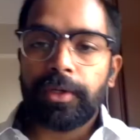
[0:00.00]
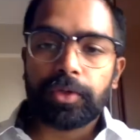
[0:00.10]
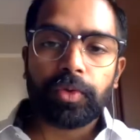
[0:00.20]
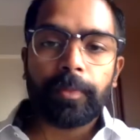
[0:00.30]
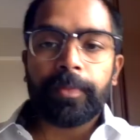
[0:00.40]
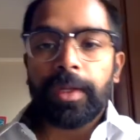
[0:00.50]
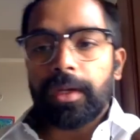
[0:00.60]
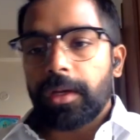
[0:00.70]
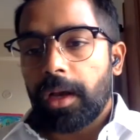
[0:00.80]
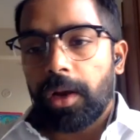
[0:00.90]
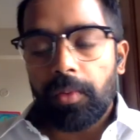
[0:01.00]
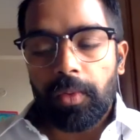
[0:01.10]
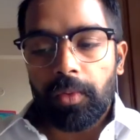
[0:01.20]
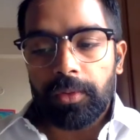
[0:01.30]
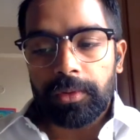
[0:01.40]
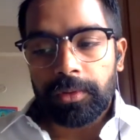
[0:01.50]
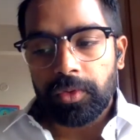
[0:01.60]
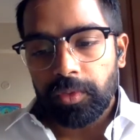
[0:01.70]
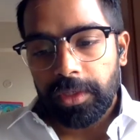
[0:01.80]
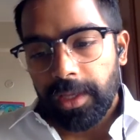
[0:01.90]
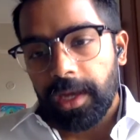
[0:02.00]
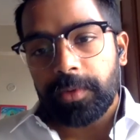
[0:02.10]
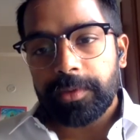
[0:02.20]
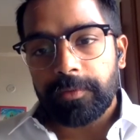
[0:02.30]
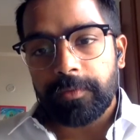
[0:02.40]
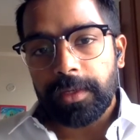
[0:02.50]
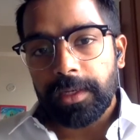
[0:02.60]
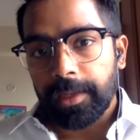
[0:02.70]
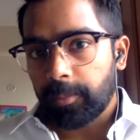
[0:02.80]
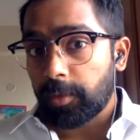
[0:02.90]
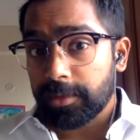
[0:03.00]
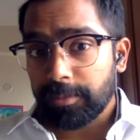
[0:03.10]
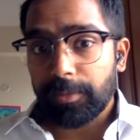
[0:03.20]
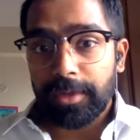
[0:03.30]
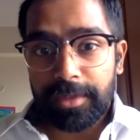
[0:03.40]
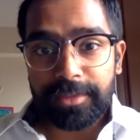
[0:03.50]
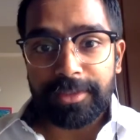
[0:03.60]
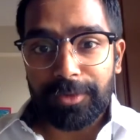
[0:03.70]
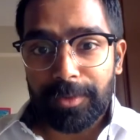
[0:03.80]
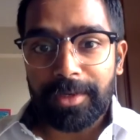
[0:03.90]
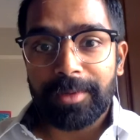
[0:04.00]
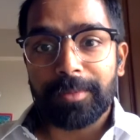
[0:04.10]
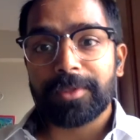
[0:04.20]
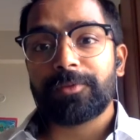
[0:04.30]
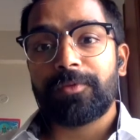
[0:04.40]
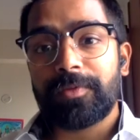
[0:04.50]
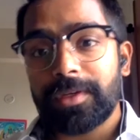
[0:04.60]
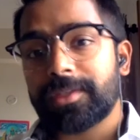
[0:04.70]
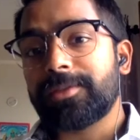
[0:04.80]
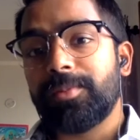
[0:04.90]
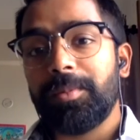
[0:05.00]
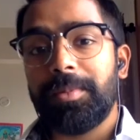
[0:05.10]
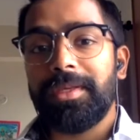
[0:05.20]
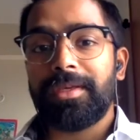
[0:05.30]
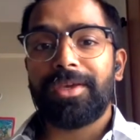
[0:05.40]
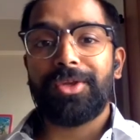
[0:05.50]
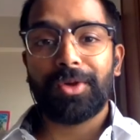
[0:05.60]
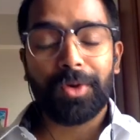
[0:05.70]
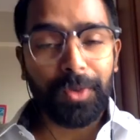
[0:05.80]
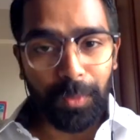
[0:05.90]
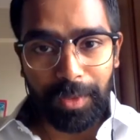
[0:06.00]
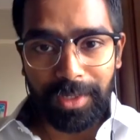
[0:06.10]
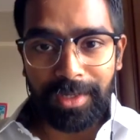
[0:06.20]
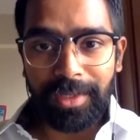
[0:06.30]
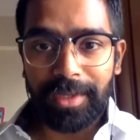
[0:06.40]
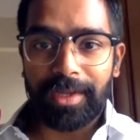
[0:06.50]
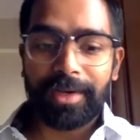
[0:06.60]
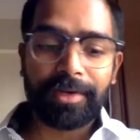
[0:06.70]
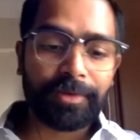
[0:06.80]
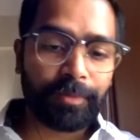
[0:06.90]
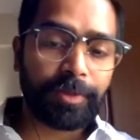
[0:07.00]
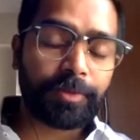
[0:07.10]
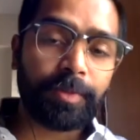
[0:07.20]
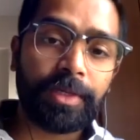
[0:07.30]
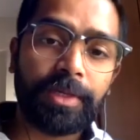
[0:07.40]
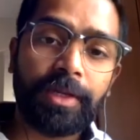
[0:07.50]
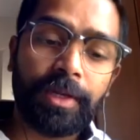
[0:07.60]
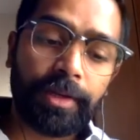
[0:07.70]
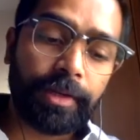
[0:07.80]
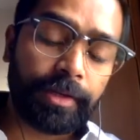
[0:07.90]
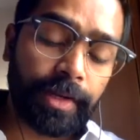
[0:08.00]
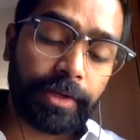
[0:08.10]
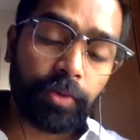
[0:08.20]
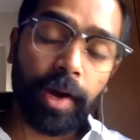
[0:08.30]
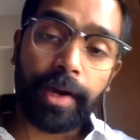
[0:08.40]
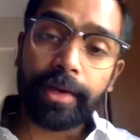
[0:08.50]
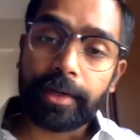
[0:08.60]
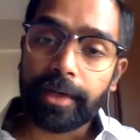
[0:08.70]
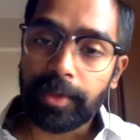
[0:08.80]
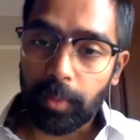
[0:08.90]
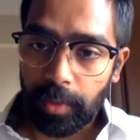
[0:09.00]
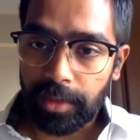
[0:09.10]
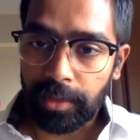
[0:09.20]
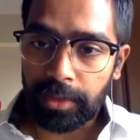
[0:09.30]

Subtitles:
So now, to react with the free lime, what is important is the concrete must first be cured well and must be let to hydrate well.